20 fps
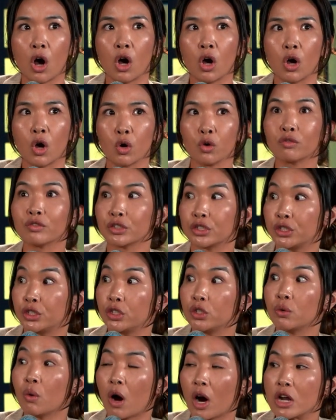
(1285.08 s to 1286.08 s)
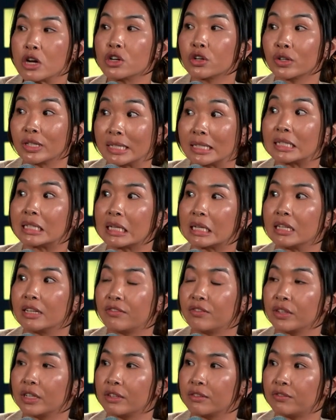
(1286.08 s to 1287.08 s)
over 200
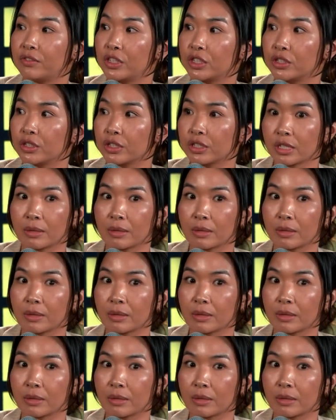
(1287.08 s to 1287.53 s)
significant features.